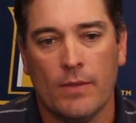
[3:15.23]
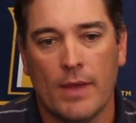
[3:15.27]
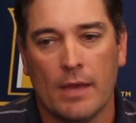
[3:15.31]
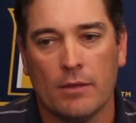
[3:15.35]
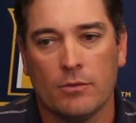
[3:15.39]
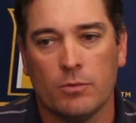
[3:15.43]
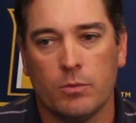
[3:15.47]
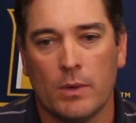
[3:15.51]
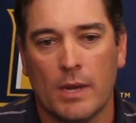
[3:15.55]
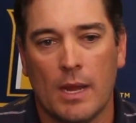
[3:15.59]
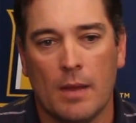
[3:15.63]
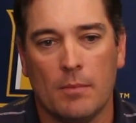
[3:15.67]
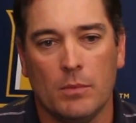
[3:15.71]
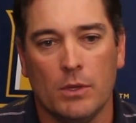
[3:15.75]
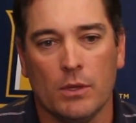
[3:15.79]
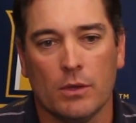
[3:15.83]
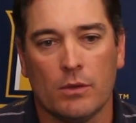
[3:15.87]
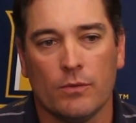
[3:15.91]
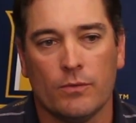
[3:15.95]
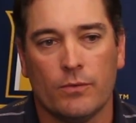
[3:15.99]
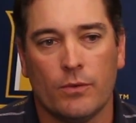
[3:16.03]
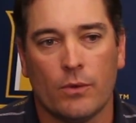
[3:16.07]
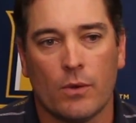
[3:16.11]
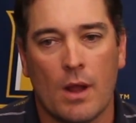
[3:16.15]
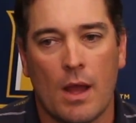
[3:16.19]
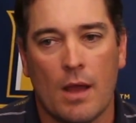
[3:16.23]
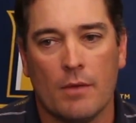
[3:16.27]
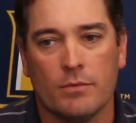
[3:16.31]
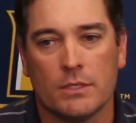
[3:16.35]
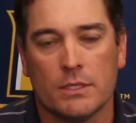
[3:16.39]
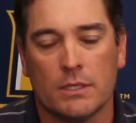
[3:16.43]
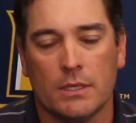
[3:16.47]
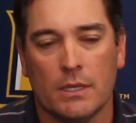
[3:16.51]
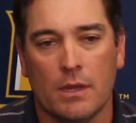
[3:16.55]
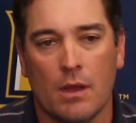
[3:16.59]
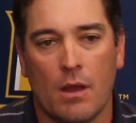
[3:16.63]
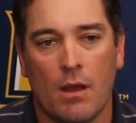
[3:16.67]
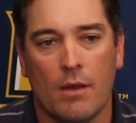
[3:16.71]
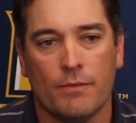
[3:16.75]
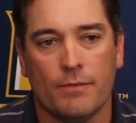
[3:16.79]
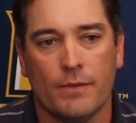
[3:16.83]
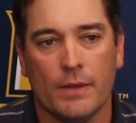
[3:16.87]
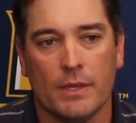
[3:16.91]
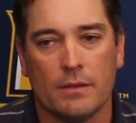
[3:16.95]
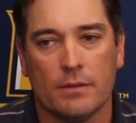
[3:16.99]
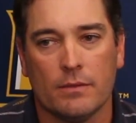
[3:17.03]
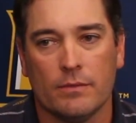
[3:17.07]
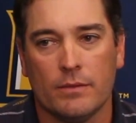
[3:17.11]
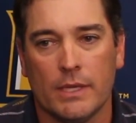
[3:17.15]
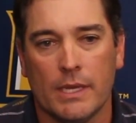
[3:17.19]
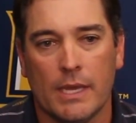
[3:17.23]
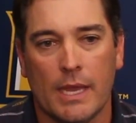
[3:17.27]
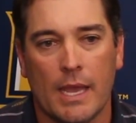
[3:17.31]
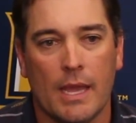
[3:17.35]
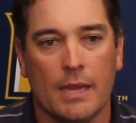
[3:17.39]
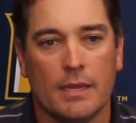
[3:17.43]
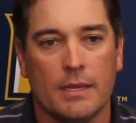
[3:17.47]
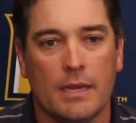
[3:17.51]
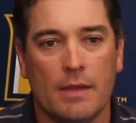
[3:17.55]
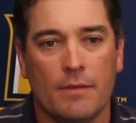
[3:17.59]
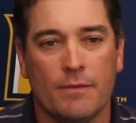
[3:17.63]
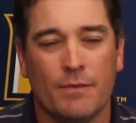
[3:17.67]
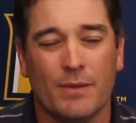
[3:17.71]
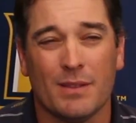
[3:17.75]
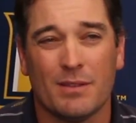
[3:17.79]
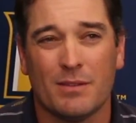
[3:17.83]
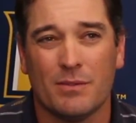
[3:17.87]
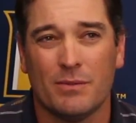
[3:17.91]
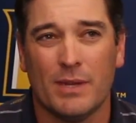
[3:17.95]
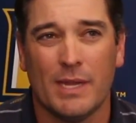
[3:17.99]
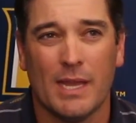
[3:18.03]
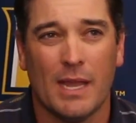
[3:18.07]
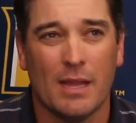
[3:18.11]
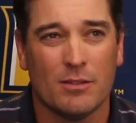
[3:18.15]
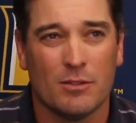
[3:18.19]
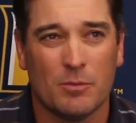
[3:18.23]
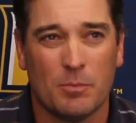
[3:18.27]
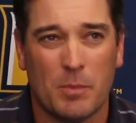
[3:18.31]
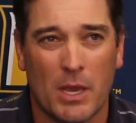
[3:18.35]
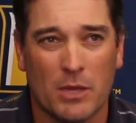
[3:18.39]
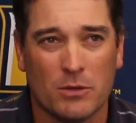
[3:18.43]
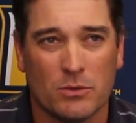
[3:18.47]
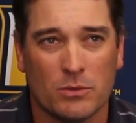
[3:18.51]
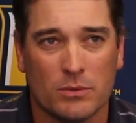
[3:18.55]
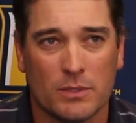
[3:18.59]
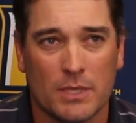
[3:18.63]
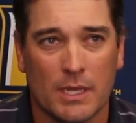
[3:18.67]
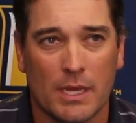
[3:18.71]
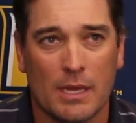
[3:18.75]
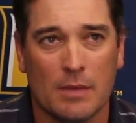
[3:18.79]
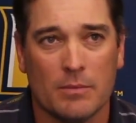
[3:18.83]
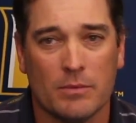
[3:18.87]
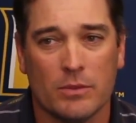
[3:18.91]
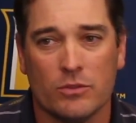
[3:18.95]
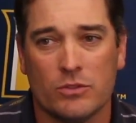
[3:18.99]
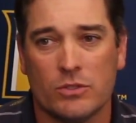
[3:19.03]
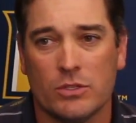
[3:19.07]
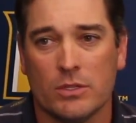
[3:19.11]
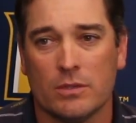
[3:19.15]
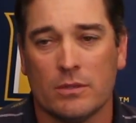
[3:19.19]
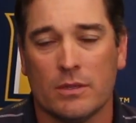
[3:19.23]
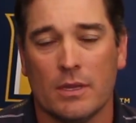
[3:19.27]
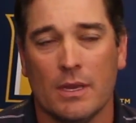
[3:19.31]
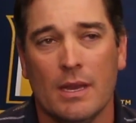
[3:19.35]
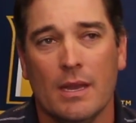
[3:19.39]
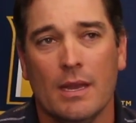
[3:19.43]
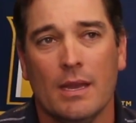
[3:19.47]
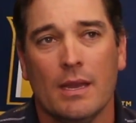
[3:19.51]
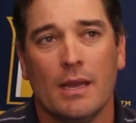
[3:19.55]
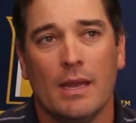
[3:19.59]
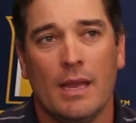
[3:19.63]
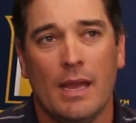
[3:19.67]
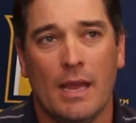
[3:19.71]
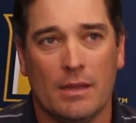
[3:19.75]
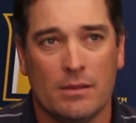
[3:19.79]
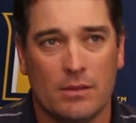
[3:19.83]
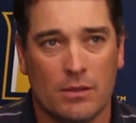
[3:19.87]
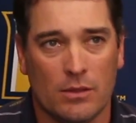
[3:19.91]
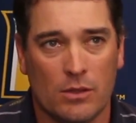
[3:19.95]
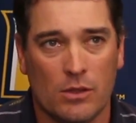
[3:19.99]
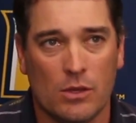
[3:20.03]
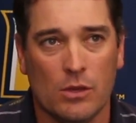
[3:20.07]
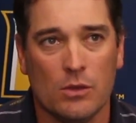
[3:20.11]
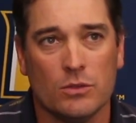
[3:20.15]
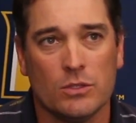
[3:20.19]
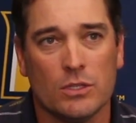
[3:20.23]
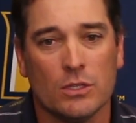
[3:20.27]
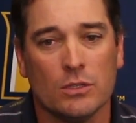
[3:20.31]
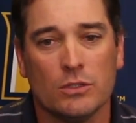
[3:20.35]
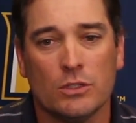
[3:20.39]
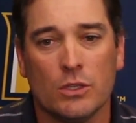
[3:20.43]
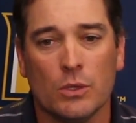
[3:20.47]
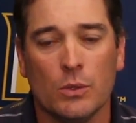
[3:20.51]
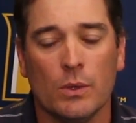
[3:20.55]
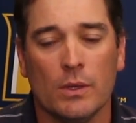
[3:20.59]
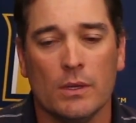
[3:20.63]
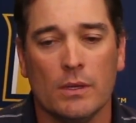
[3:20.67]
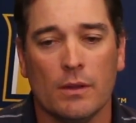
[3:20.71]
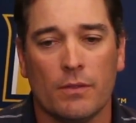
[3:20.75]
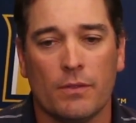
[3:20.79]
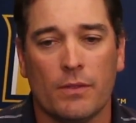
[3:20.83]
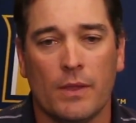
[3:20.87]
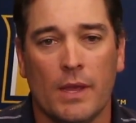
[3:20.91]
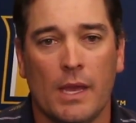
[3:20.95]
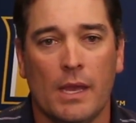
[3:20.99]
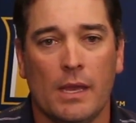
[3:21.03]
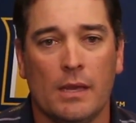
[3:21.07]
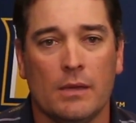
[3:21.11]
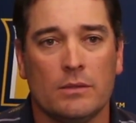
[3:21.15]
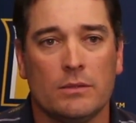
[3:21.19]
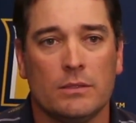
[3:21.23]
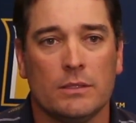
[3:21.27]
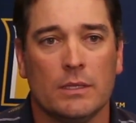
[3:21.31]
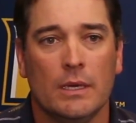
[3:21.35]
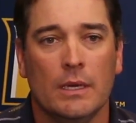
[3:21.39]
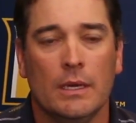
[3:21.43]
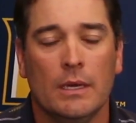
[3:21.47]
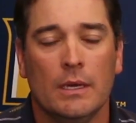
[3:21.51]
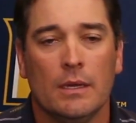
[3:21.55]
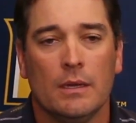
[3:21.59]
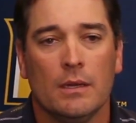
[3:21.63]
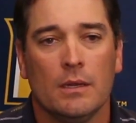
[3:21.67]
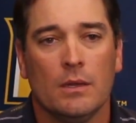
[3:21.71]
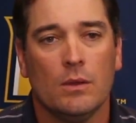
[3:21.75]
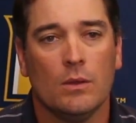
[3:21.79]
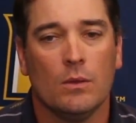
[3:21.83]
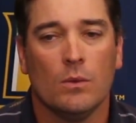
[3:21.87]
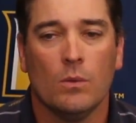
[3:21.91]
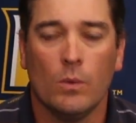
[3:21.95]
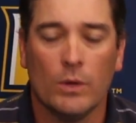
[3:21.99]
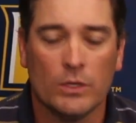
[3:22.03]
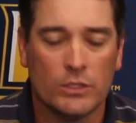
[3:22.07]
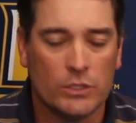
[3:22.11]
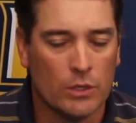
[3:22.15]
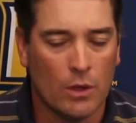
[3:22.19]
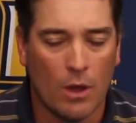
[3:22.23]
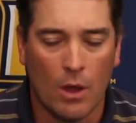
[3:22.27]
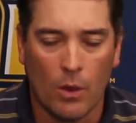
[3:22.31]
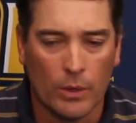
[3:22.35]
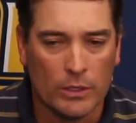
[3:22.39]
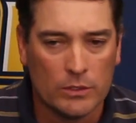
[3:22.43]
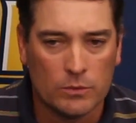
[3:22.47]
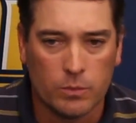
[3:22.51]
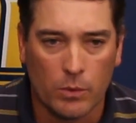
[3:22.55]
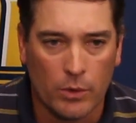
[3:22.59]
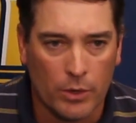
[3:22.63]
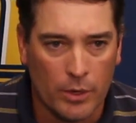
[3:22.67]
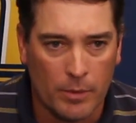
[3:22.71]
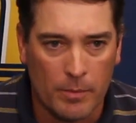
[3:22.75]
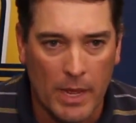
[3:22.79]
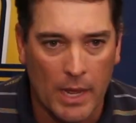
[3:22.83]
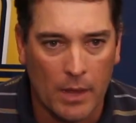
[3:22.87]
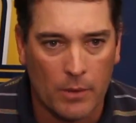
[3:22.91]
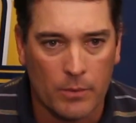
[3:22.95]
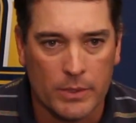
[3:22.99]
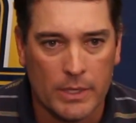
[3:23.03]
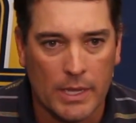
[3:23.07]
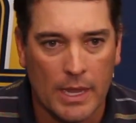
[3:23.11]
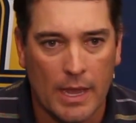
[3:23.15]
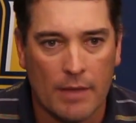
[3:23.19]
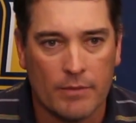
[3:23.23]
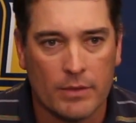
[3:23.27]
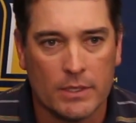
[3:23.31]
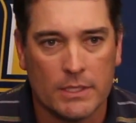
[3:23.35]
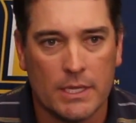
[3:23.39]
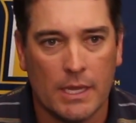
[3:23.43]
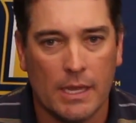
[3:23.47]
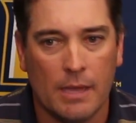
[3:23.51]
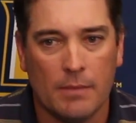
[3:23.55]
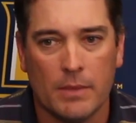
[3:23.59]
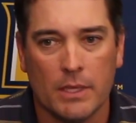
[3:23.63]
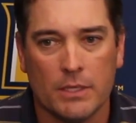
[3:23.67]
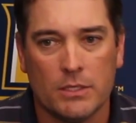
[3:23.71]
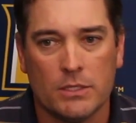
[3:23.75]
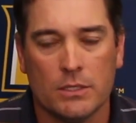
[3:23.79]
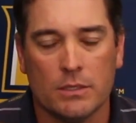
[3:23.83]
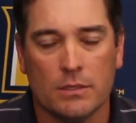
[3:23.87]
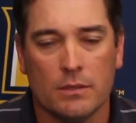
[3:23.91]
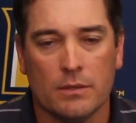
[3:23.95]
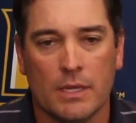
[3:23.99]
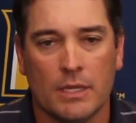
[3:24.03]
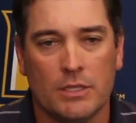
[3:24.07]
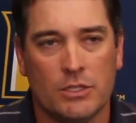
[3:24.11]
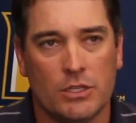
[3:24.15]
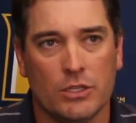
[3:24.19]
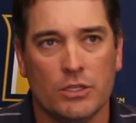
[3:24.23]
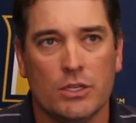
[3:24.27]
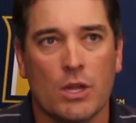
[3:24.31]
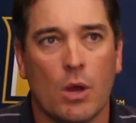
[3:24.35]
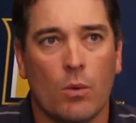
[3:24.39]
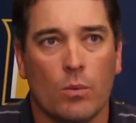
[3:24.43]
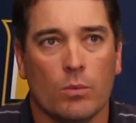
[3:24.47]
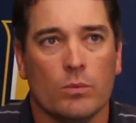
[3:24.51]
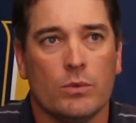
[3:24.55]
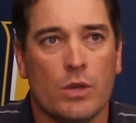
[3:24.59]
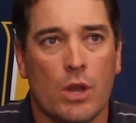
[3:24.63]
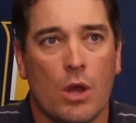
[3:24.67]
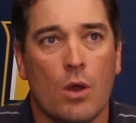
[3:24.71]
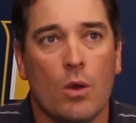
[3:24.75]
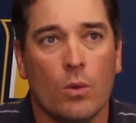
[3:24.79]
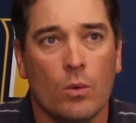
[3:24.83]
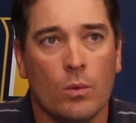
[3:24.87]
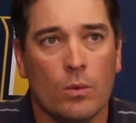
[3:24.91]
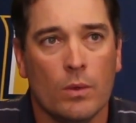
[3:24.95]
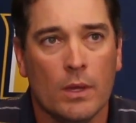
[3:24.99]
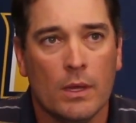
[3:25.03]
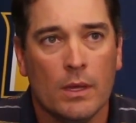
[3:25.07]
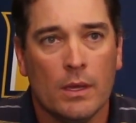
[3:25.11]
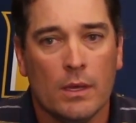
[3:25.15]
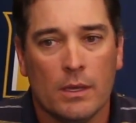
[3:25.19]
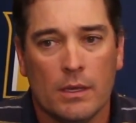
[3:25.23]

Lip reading: That's what I'm looking for, obviously offensively and defensively and special teams, is just execution, doing the things. What you always worry about when you have a team that you don't know